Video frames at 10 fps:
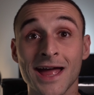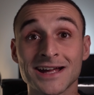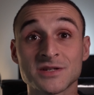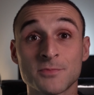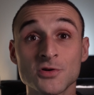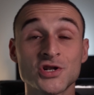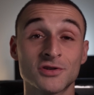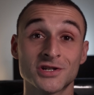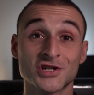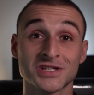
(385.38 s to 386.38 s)

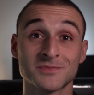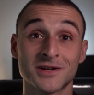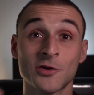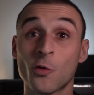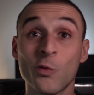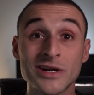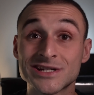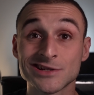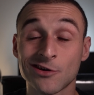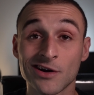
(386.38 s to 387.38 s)
exposure adjustment, which
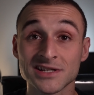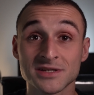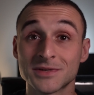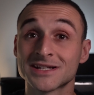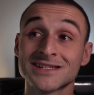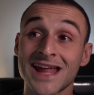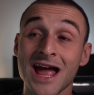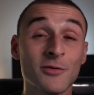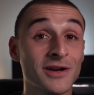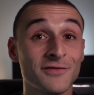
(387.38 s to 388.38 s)
is awesome, because
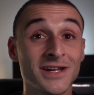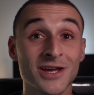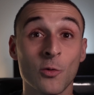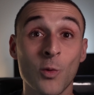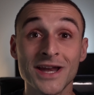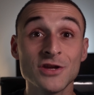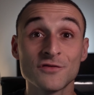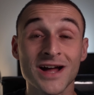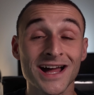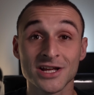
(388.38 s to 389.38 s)
now in video, when
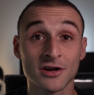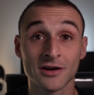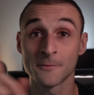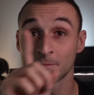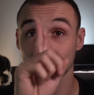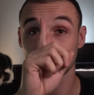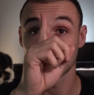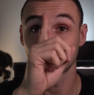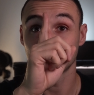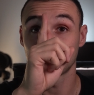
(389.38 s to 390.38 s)
you've got your
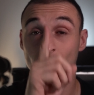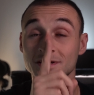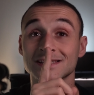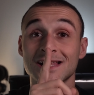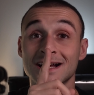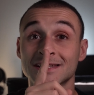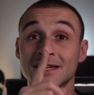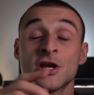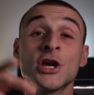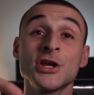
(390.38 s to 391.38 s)
focus locked
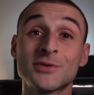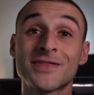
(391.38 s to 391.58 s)
in, you